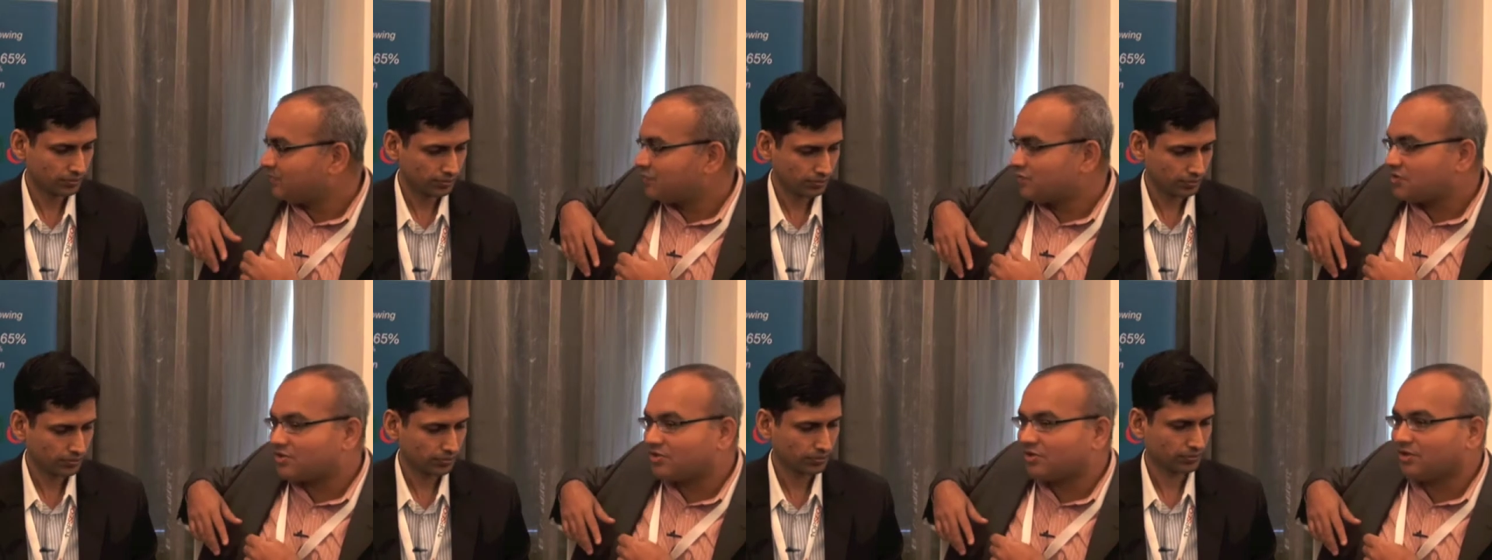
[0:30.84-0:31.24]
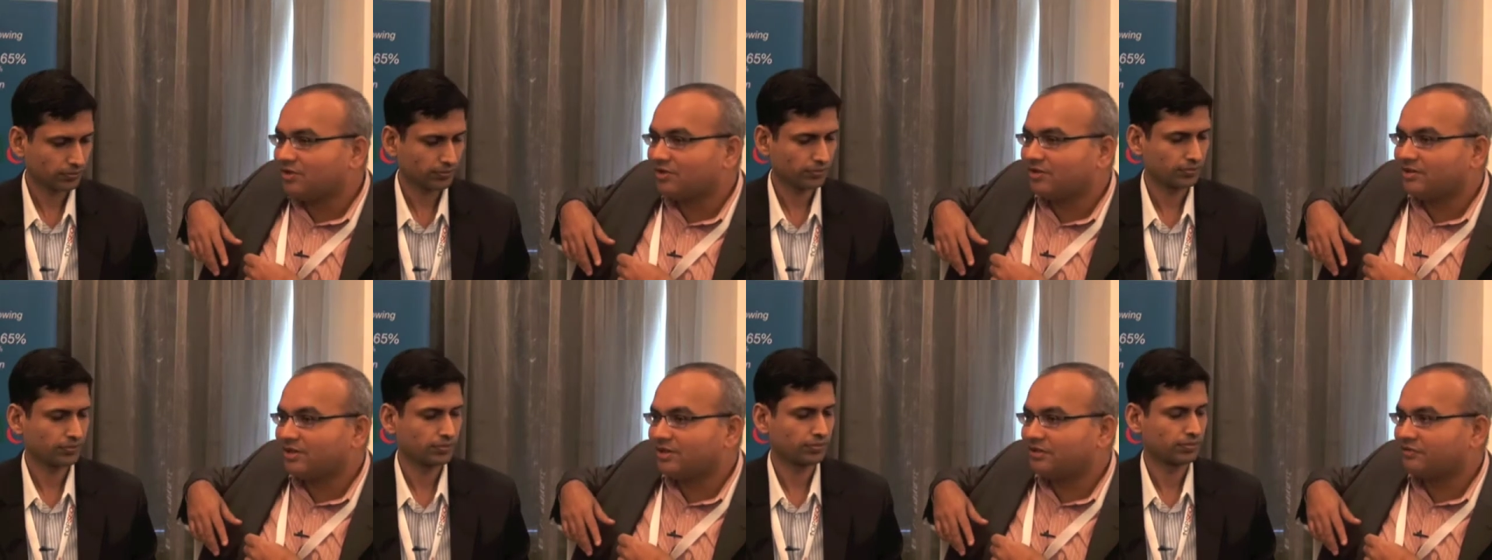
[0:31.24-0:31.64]

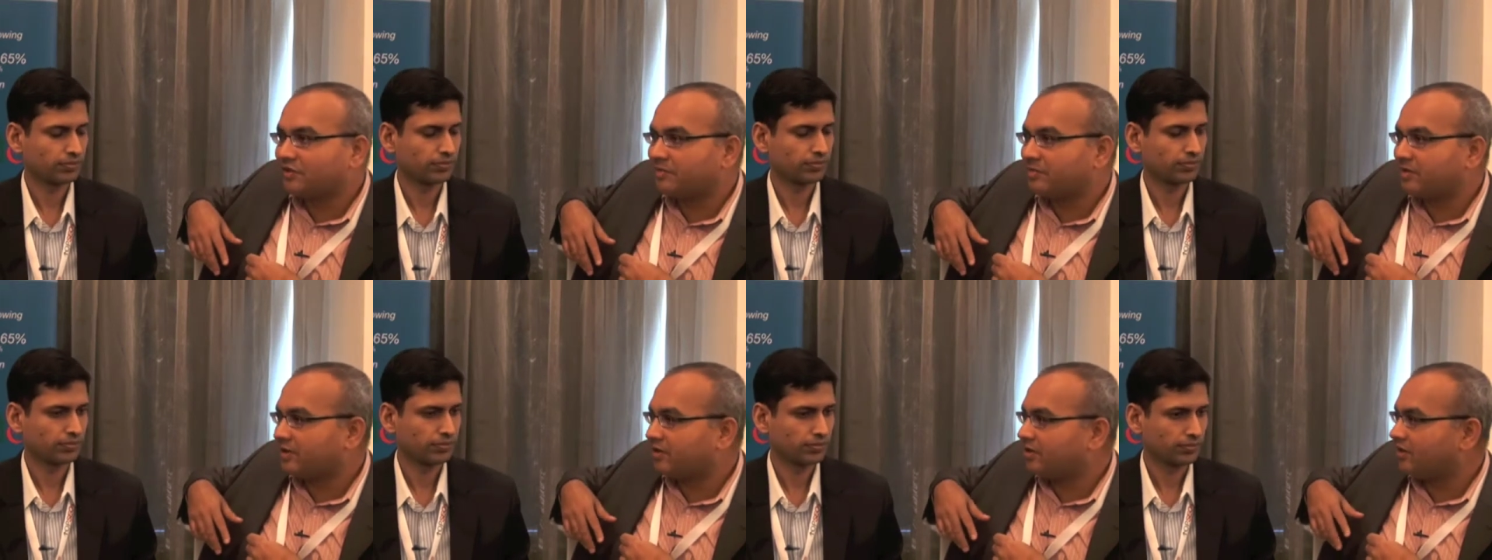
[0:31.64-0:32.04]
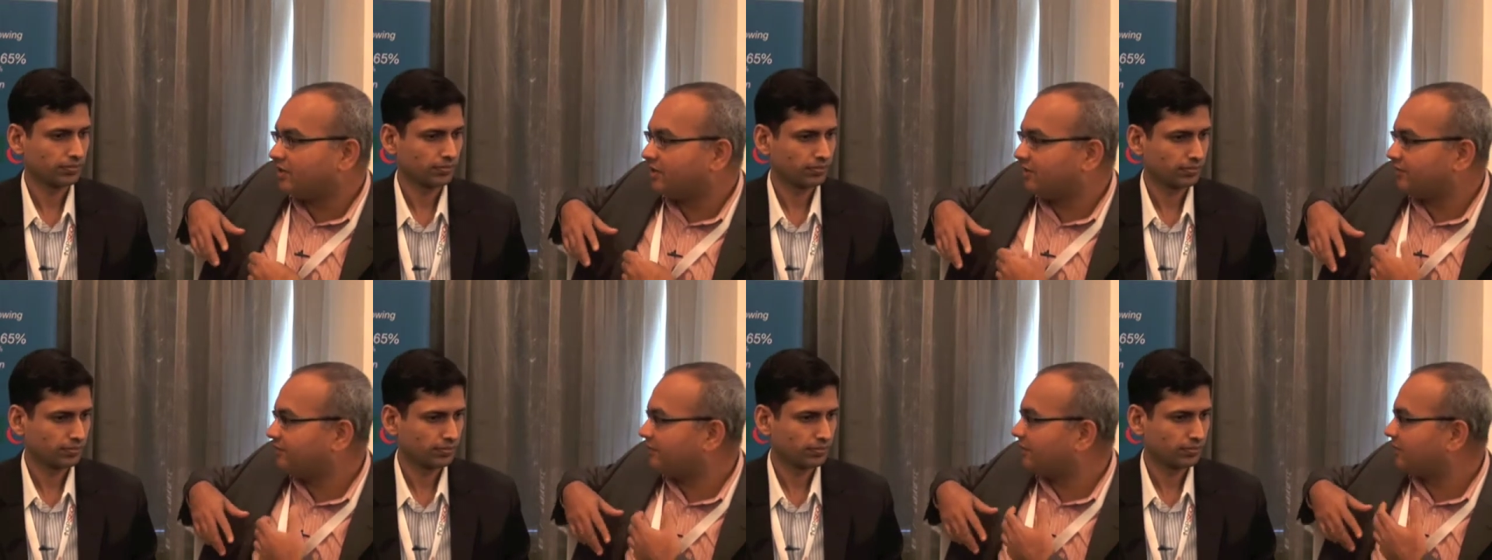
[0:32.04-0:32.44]
Speaker 1: So it would be good
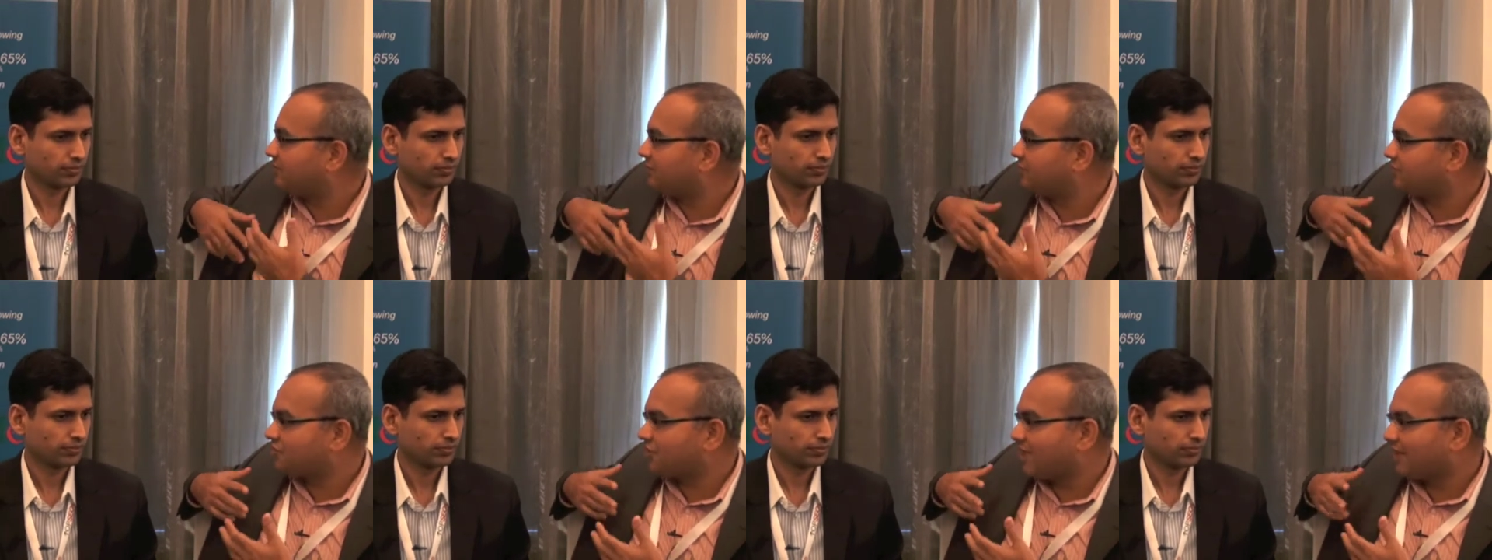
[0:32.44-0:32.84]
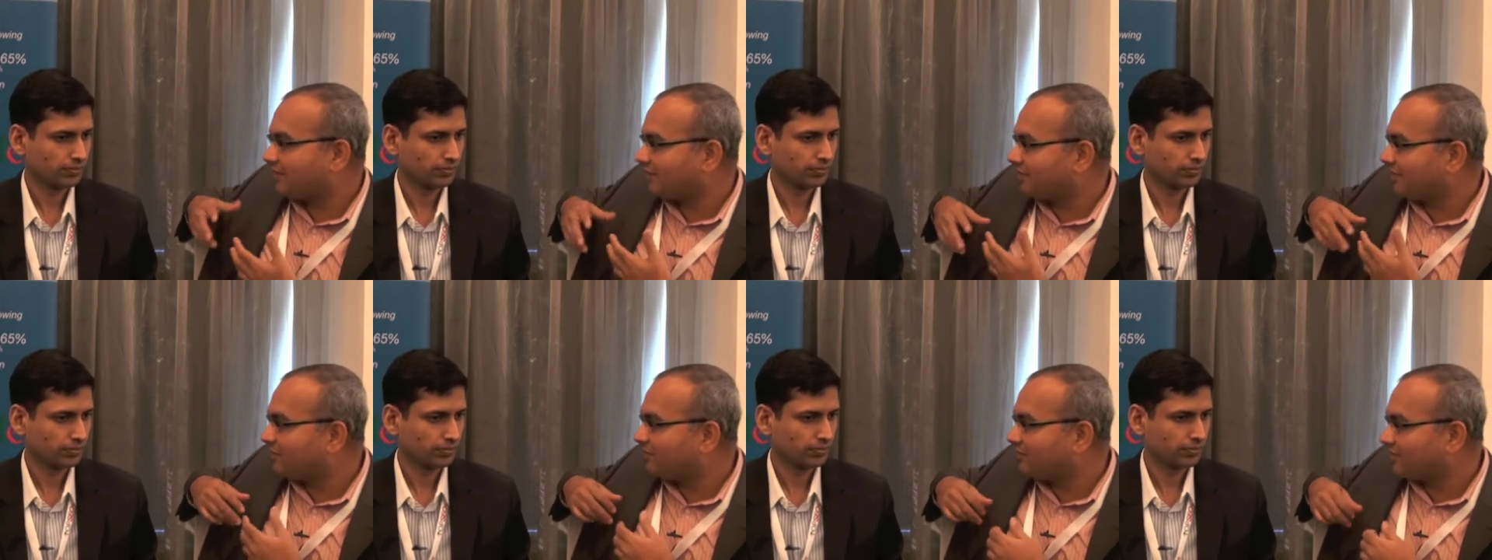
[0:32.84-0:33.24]
if we could chat
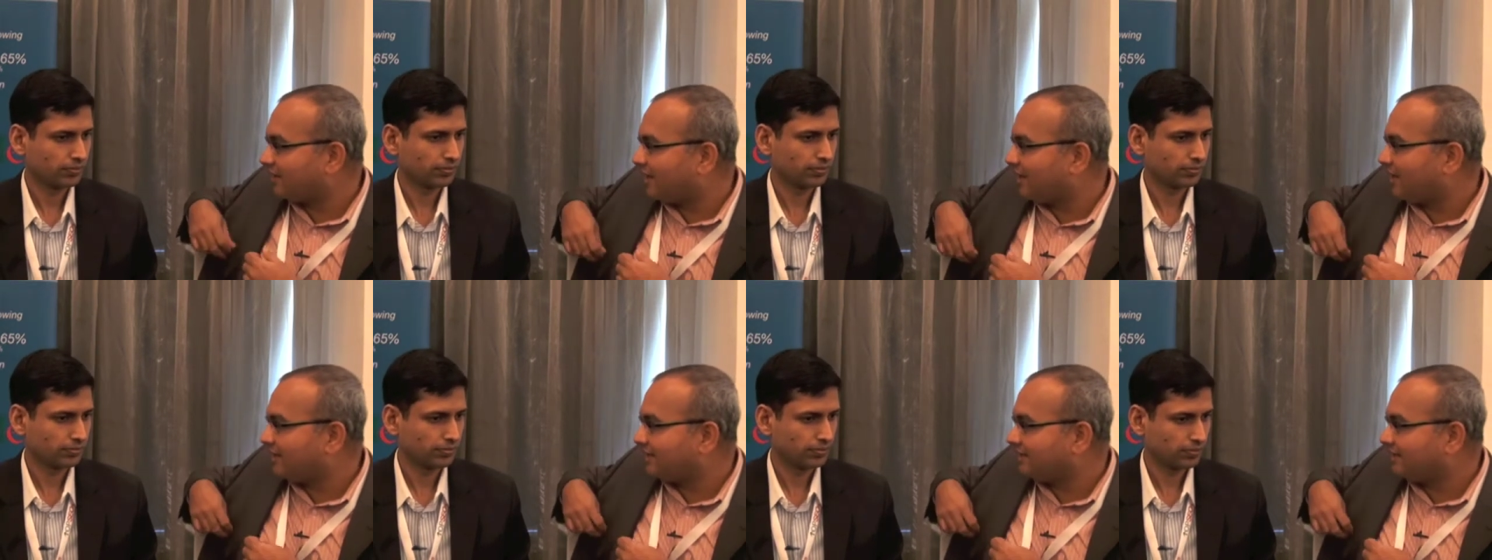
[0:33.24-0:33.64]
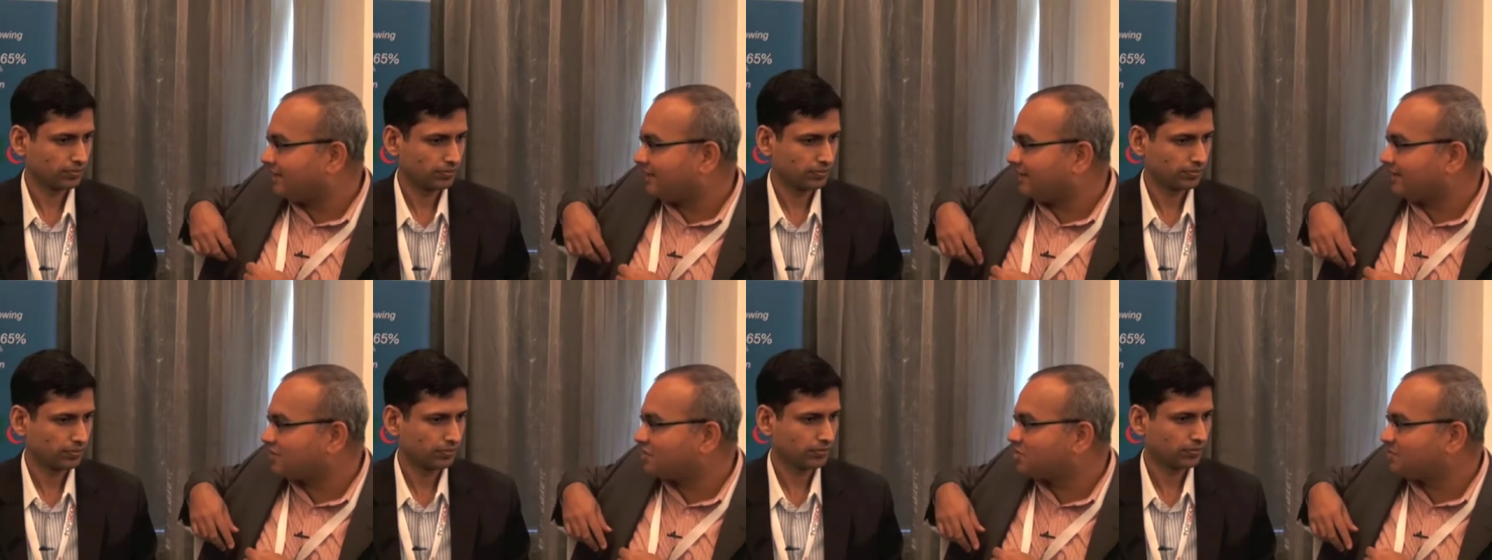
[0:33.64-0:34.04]
around that
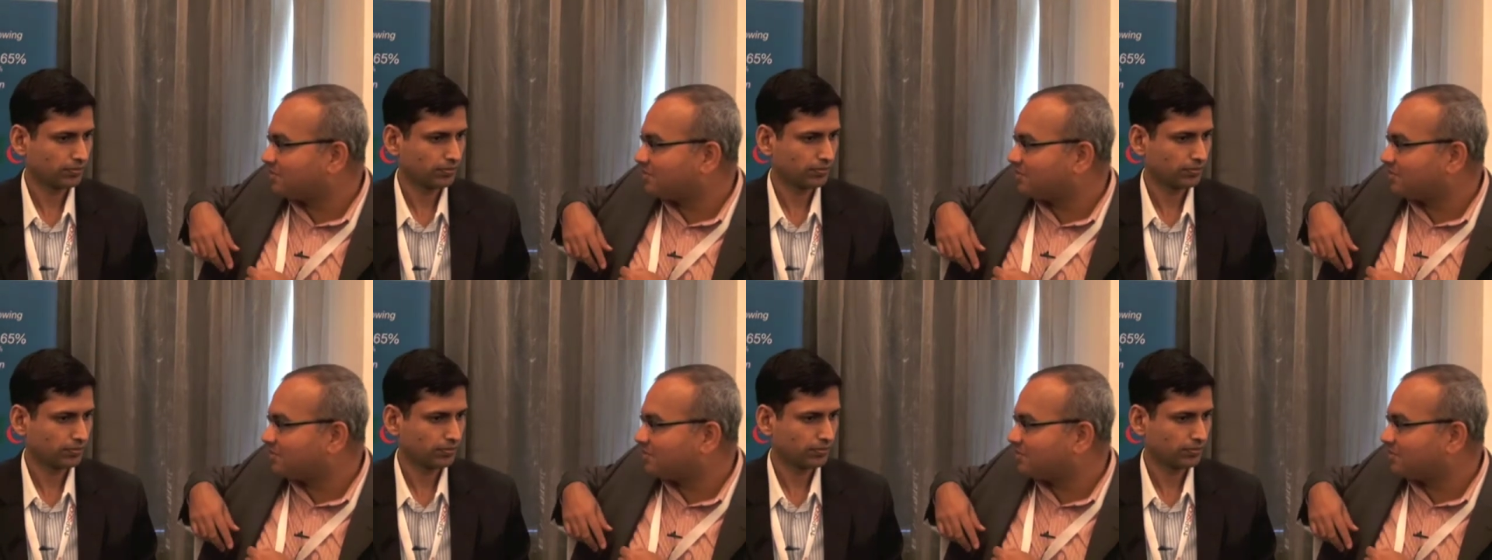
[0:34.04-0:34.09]
and